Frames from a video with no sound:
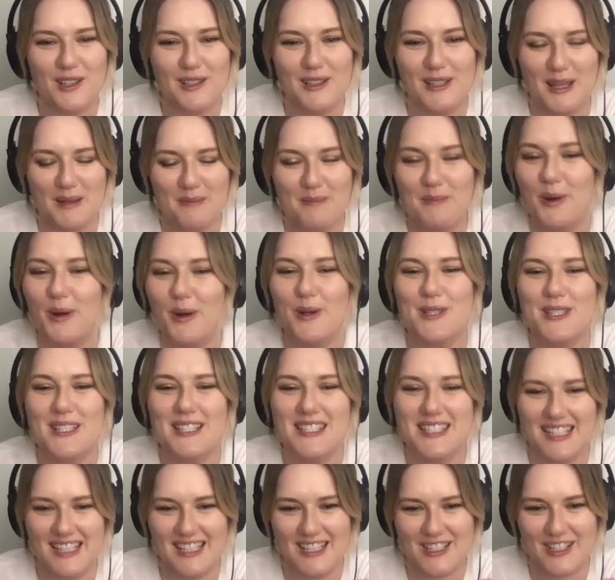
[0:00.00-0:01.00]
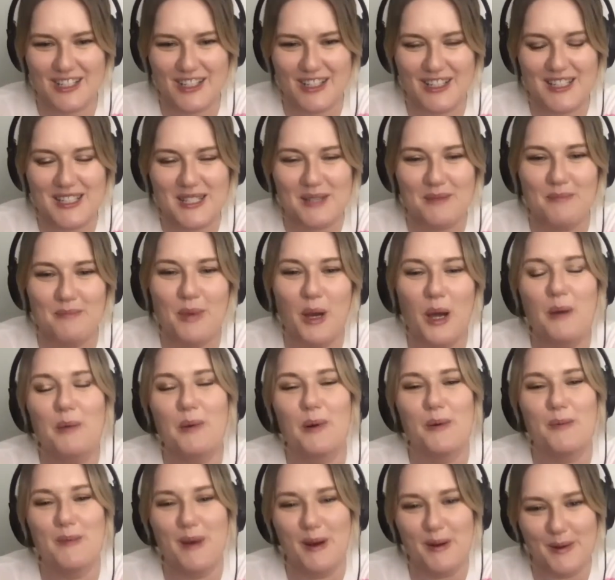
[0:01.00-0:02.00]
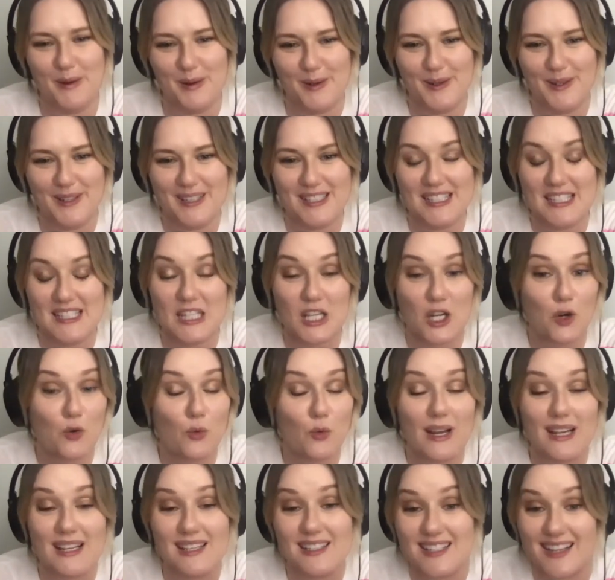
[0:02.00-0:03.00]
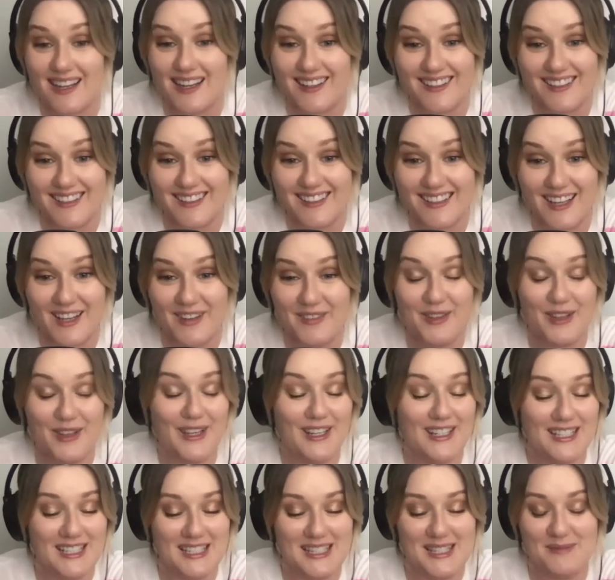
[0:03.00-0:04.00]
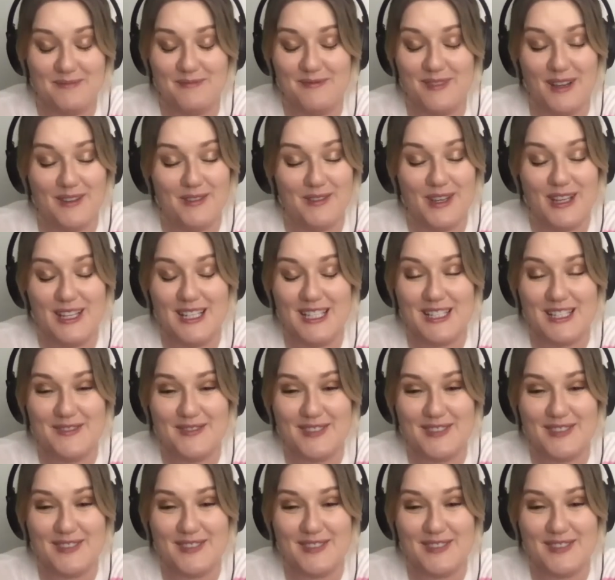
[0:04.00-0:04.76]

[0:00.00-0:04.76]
imported T-shirts and purple mohawks. It's a great diet. I've heard it's fantastic.